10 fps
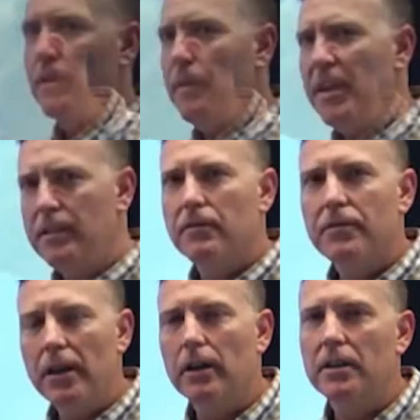That makes it
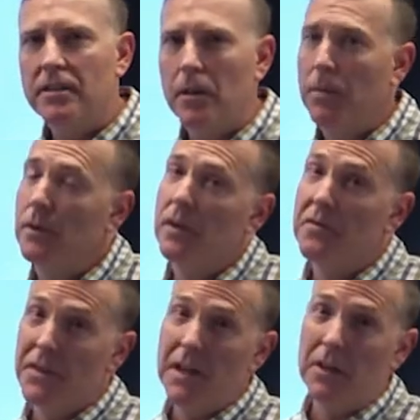very simple and
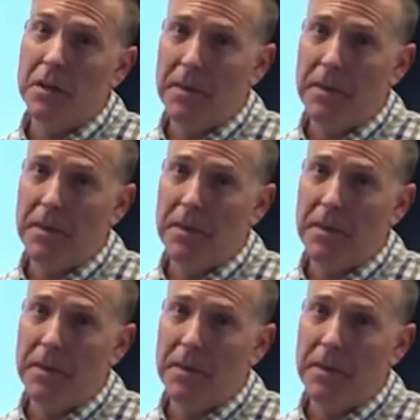very